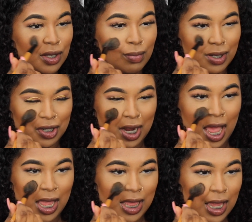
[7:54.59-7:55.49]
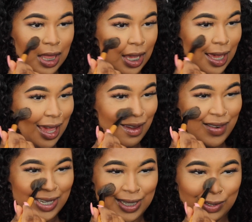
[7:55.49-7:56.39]
You blend your highlight. Like,
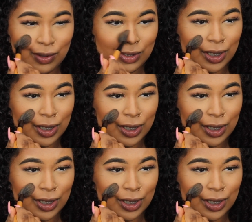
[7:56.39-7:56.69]
every single